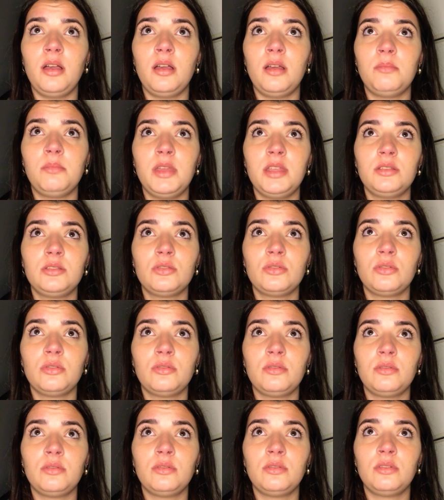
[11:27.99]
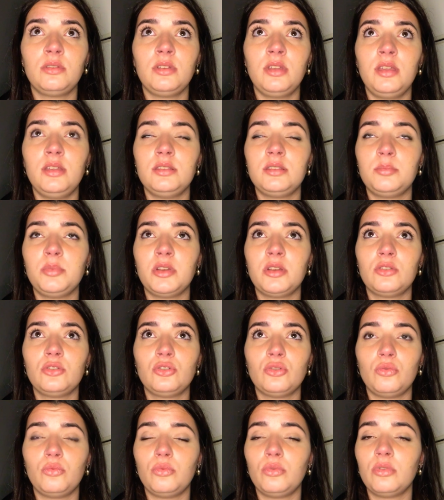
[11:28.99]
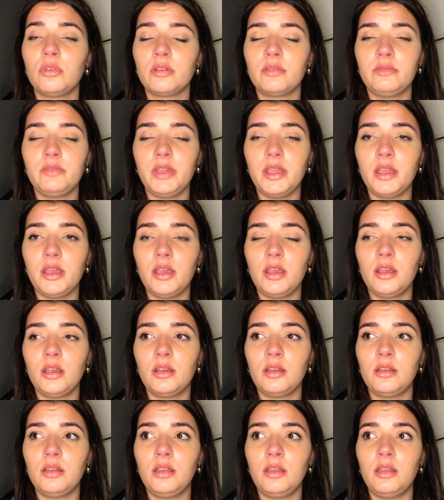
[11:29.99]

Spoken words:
mental and spiritual warfare.